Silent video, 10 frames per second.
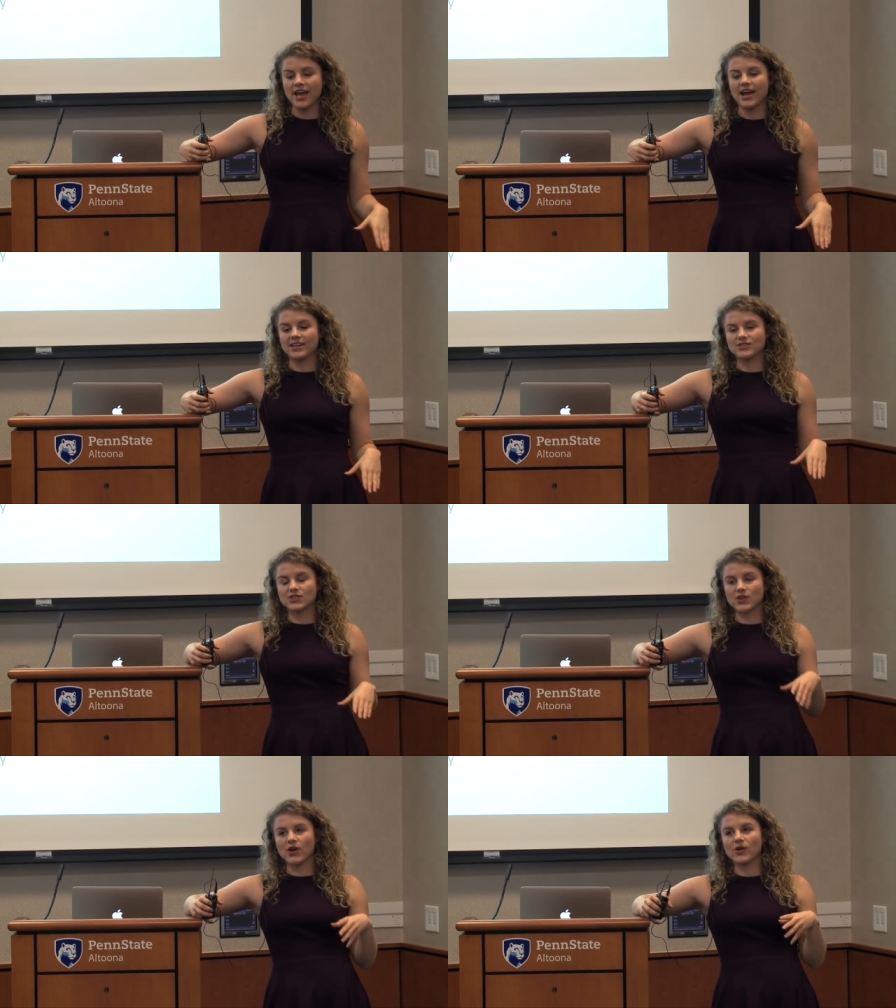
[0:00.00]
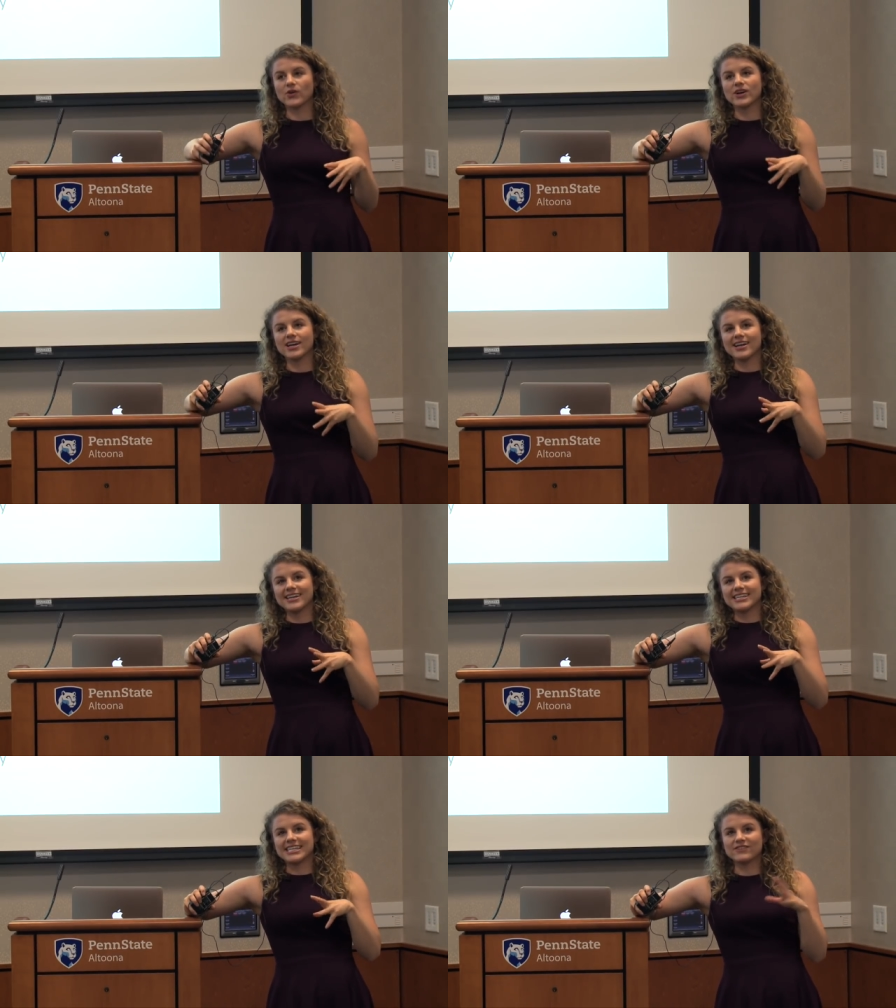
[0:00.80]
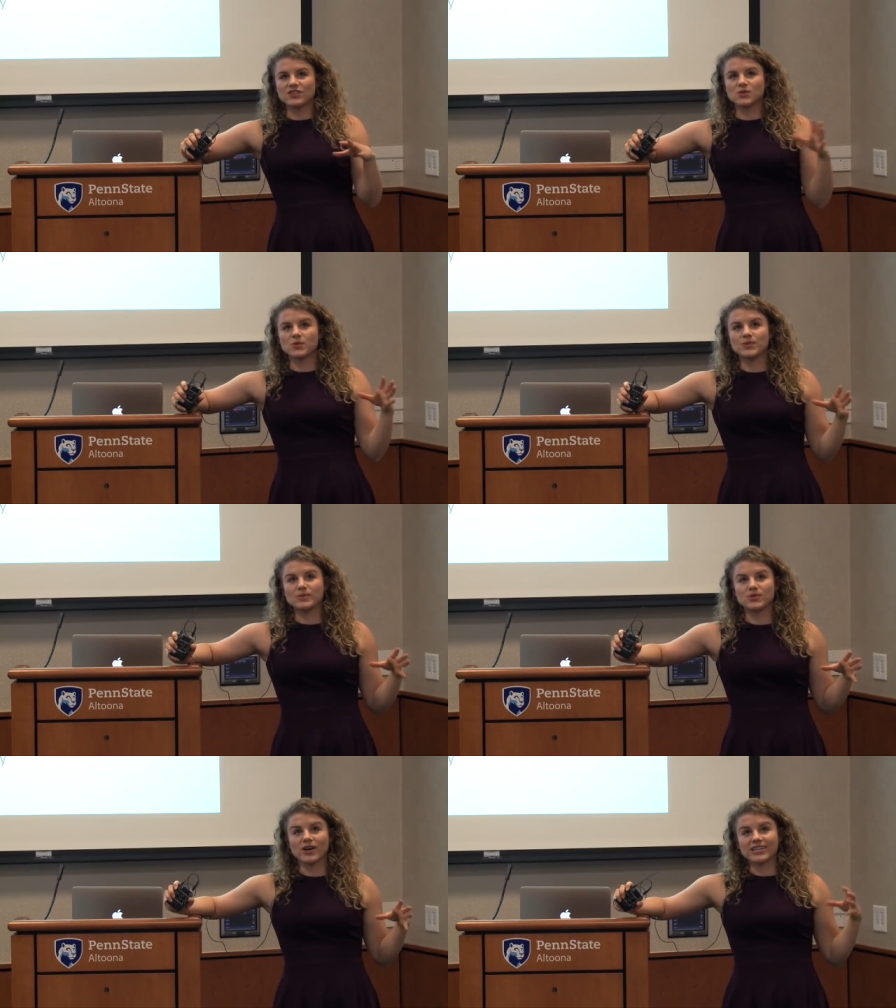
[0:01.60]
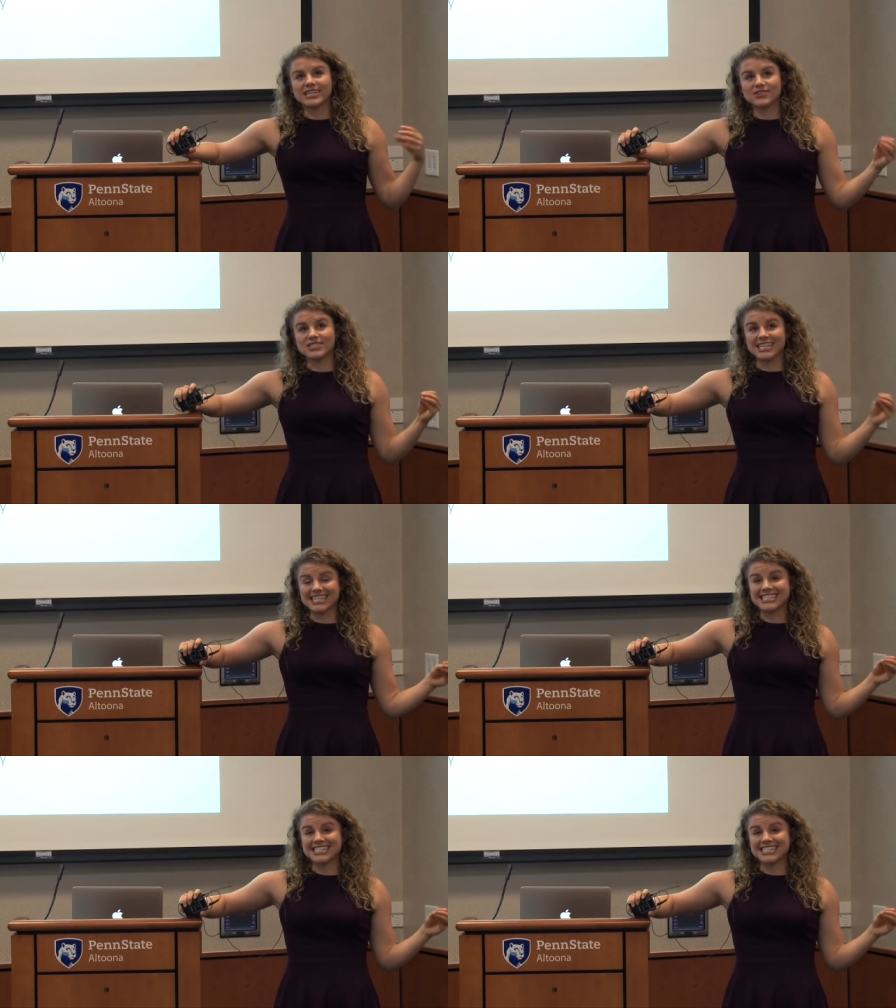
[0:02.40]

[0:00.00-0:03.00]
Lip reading: And so even if you put people on a ketogenic